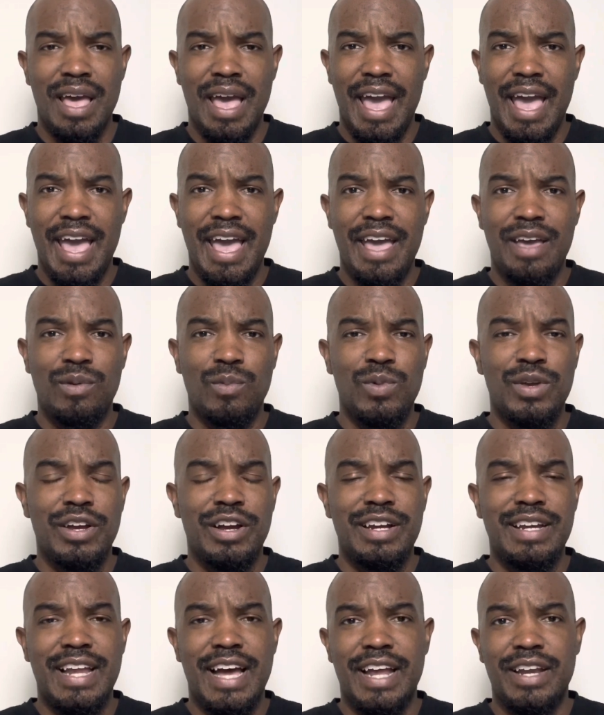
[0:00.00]
And we
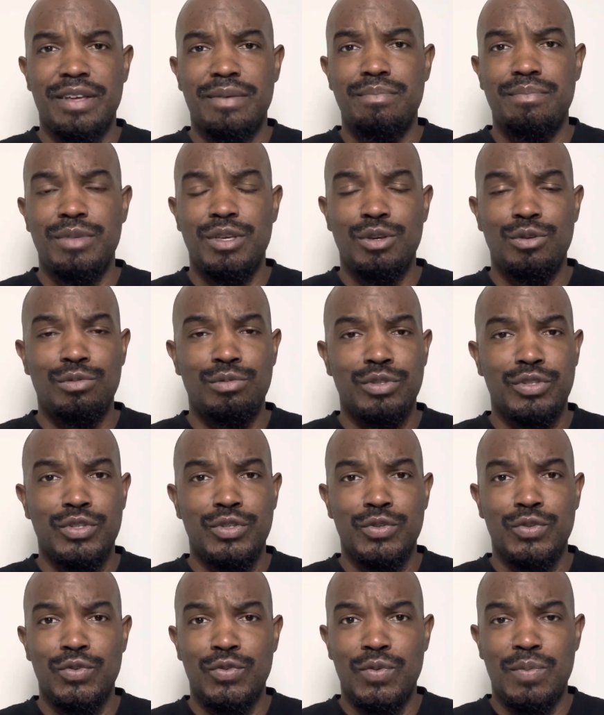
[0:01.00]
are not immune
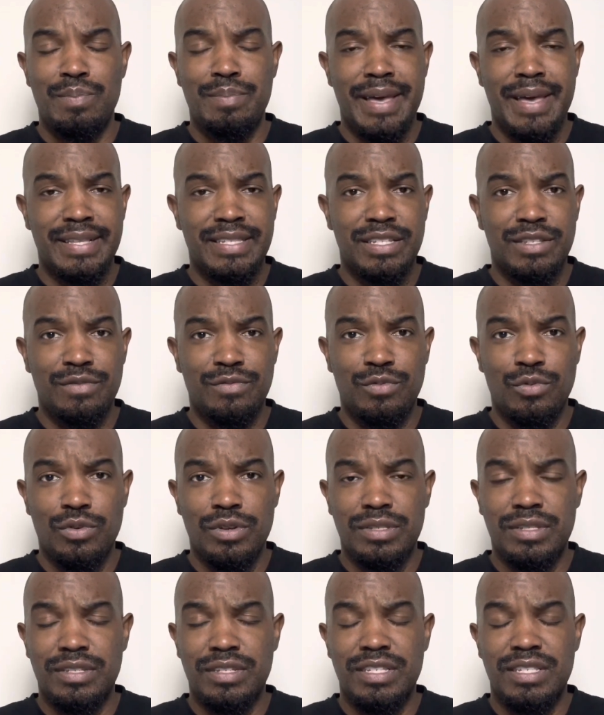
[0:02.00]
to messy
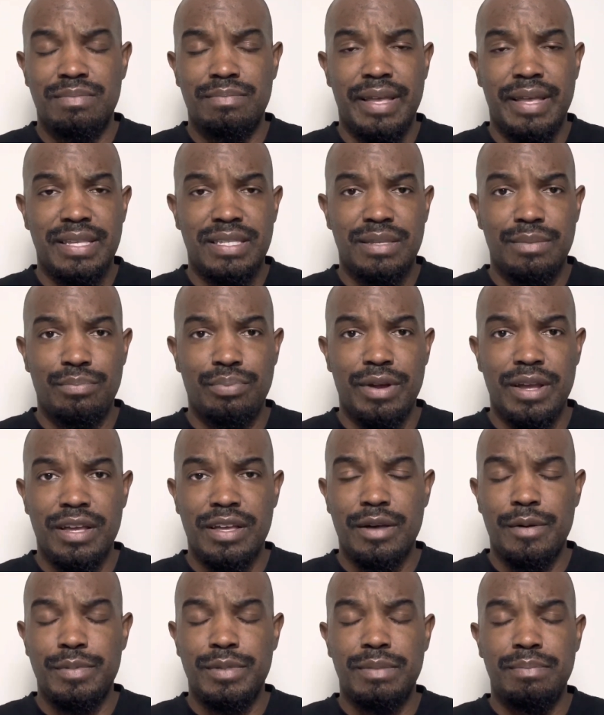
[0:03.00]
divorces, messy
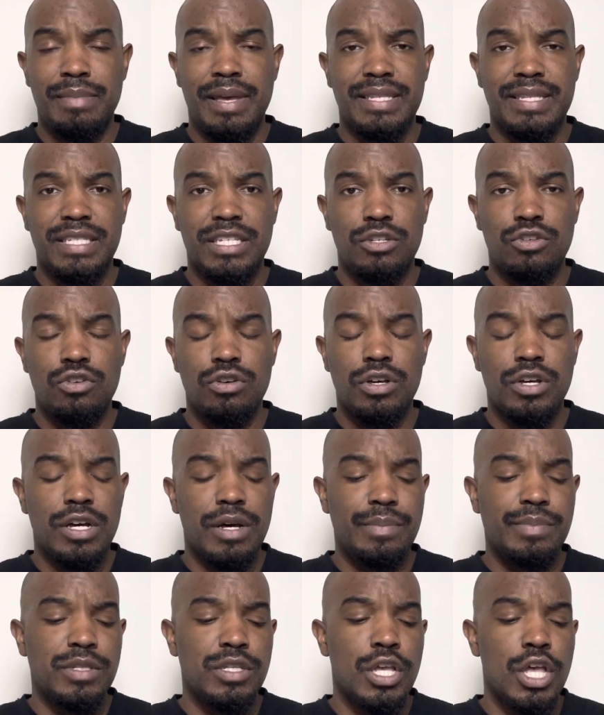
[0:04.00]
breakups, messy
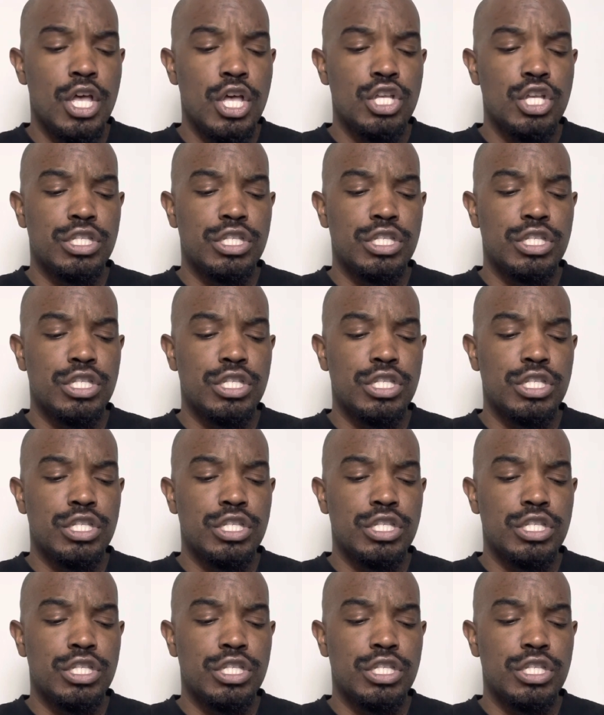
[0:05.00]
hookups.